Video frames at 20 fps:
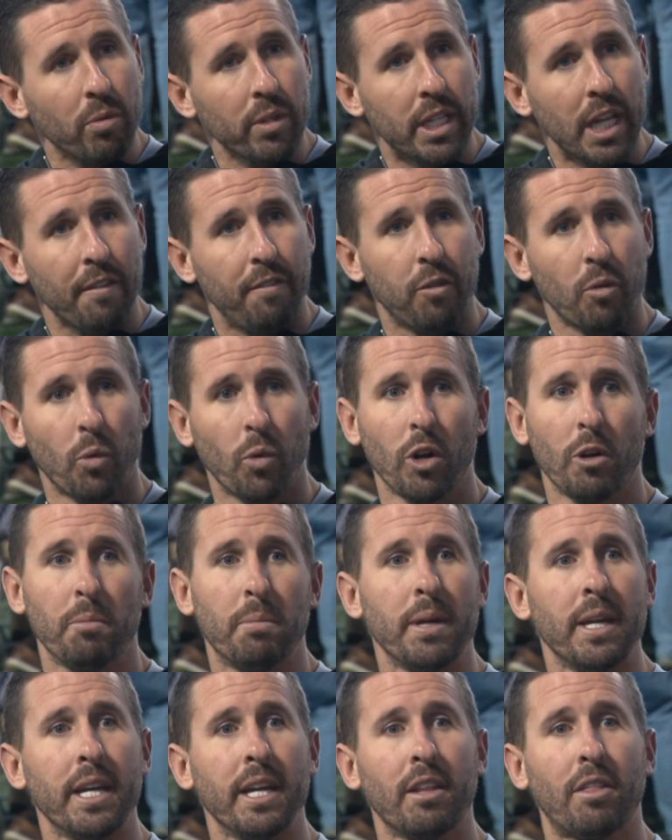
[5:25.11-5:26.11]
We definitely want to
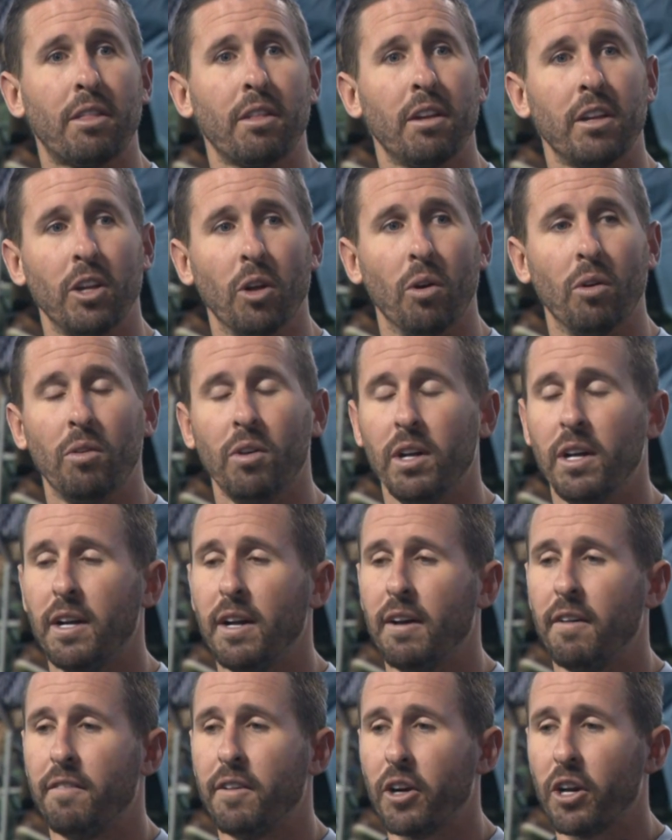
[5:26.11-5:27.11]
be, you know,
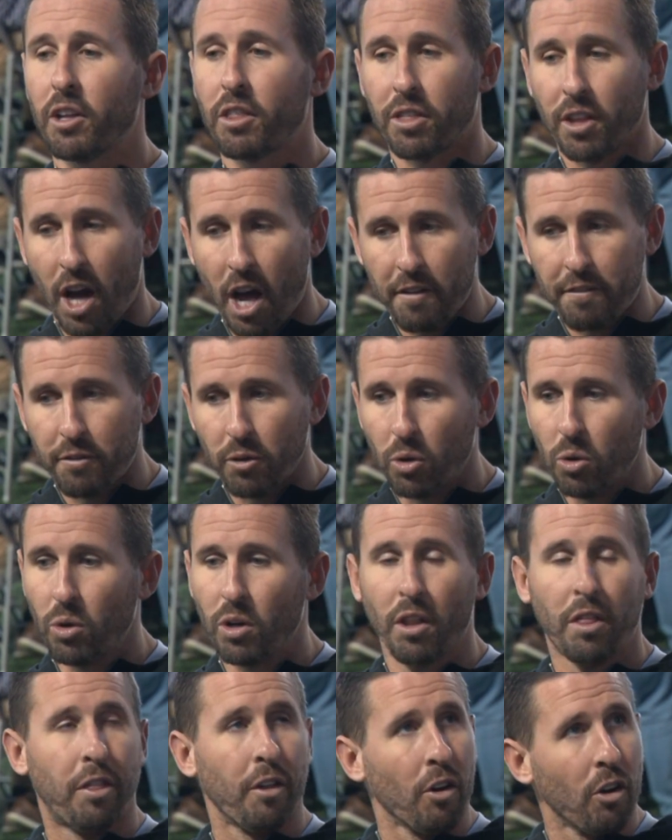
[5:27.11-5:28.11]
very
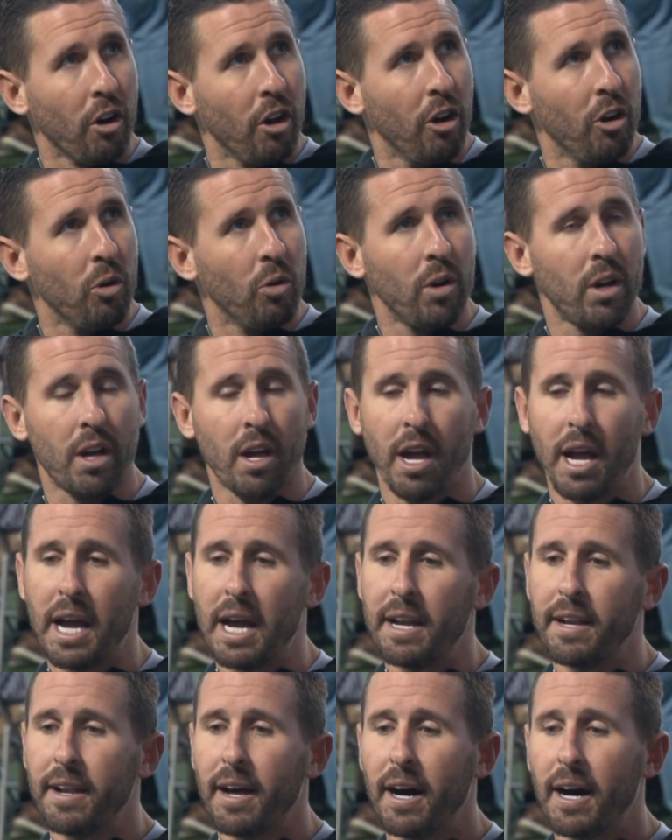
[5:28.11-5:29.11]
thoughtful and thorough
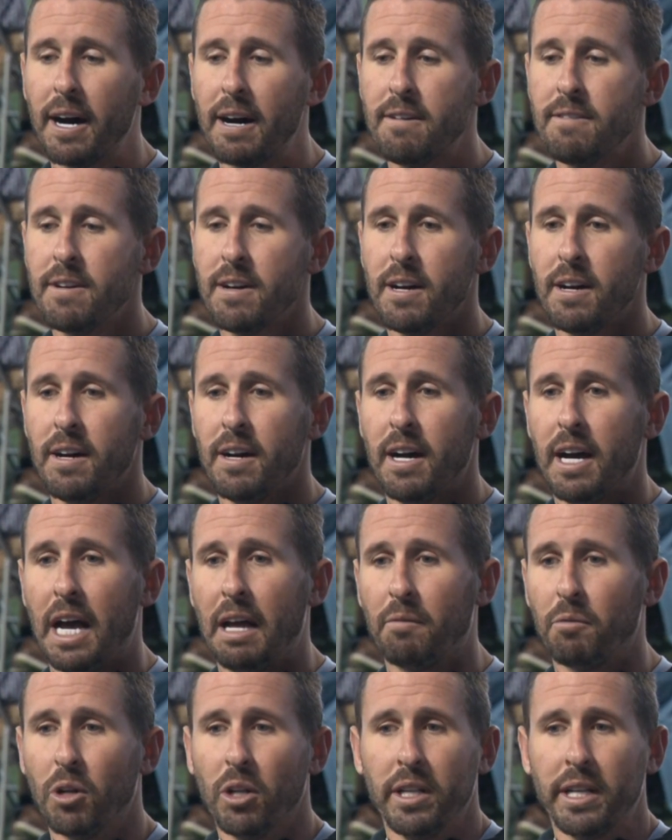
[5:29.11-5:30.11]

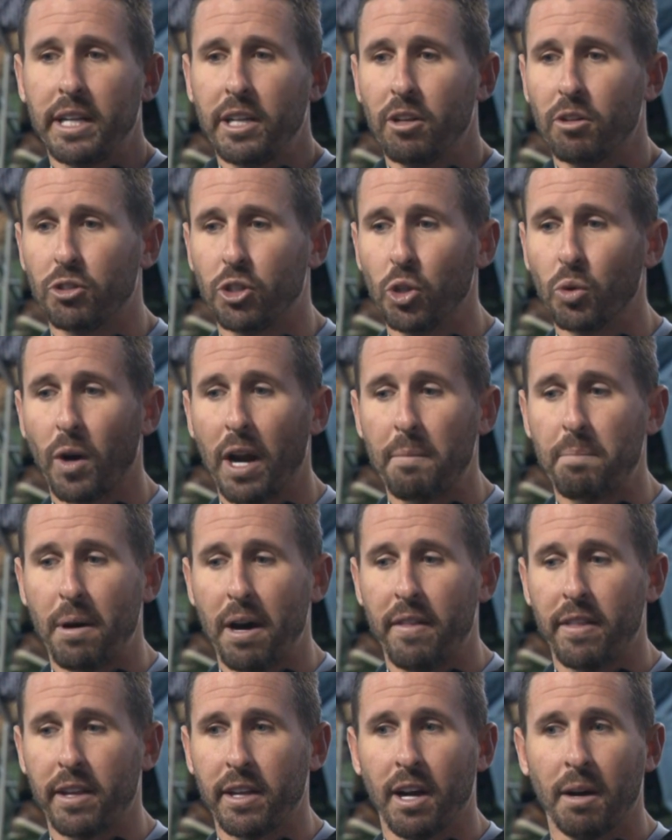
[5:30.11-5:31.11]
and really, you know, do right
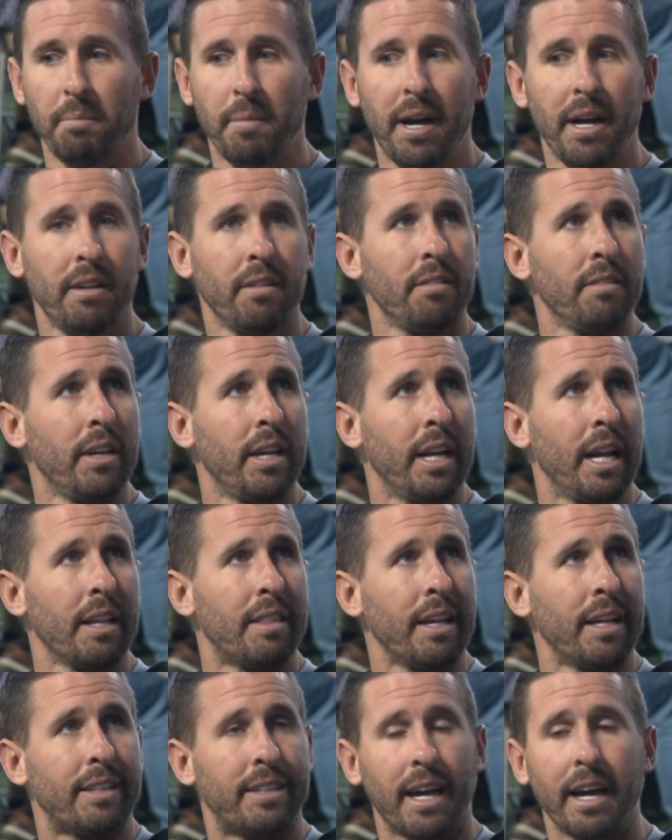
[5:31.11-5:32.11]
by the young men. And I
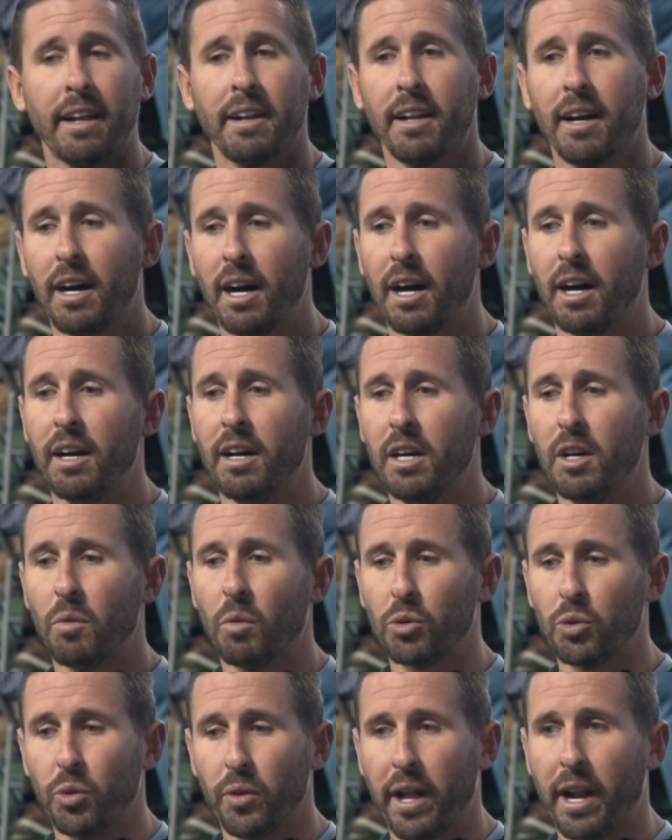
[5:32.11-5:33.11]
think that
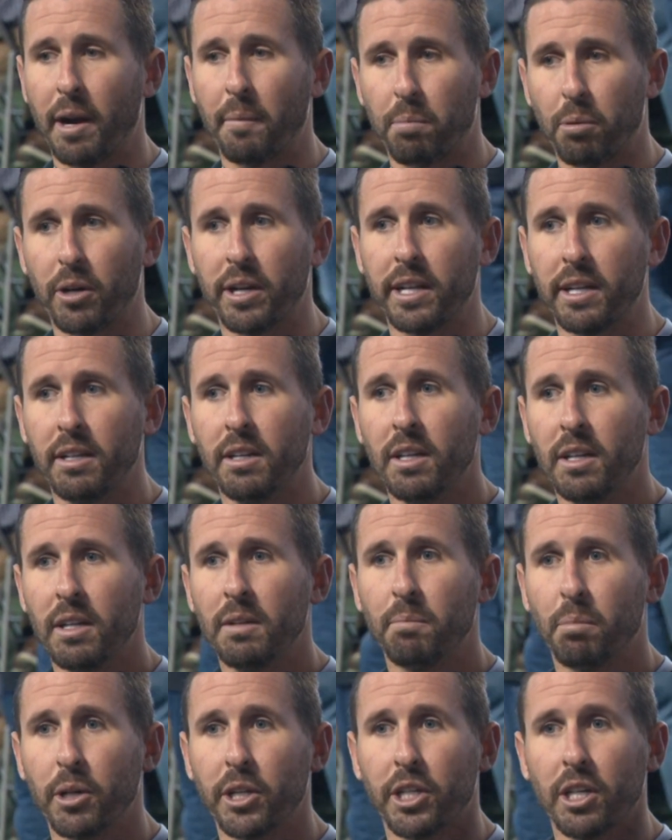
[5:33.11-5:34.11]
we're doing that at a
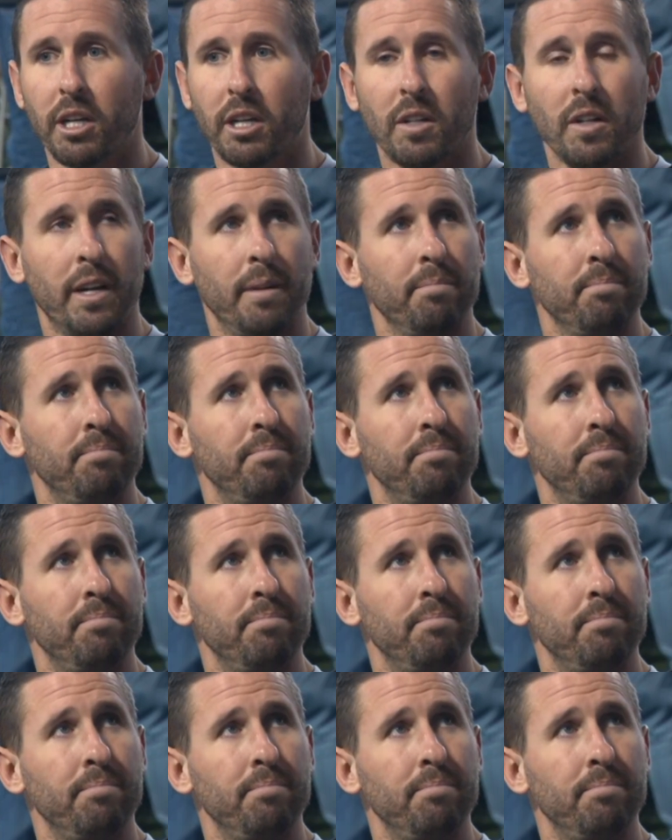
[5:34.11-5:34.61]
pretty good clip.